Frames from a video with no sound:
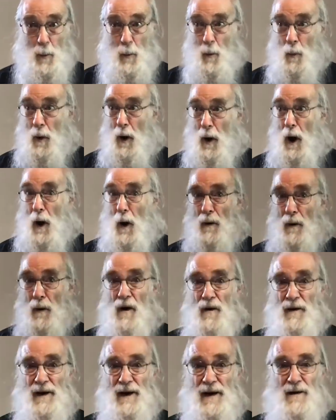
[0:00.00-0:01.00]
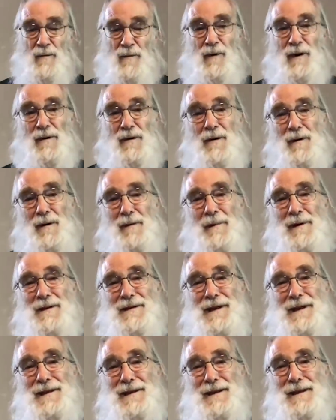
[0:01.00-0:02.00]
Whoa, okay, what am I
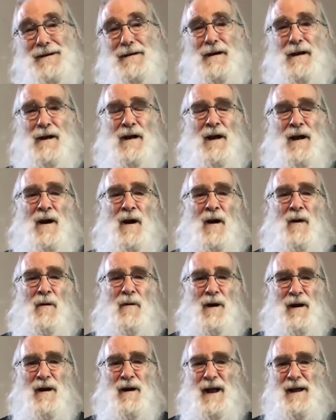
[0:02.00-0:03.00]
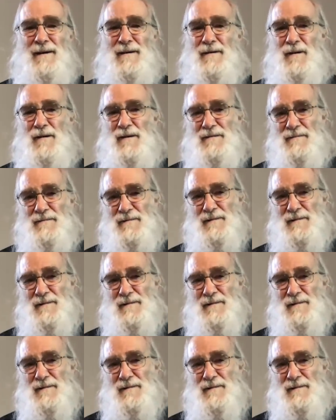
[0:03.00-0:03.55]
saying here? Well, I don't know.